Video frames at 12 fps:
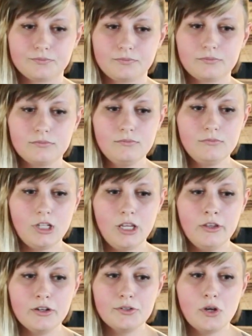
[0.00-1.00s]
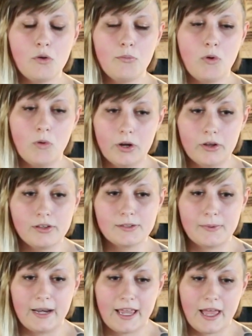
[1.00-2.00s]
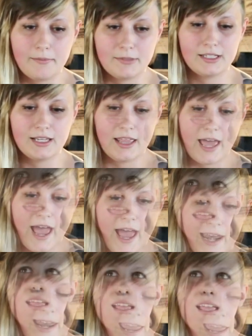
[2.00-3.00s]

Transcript: And there's no morals when it comes to that.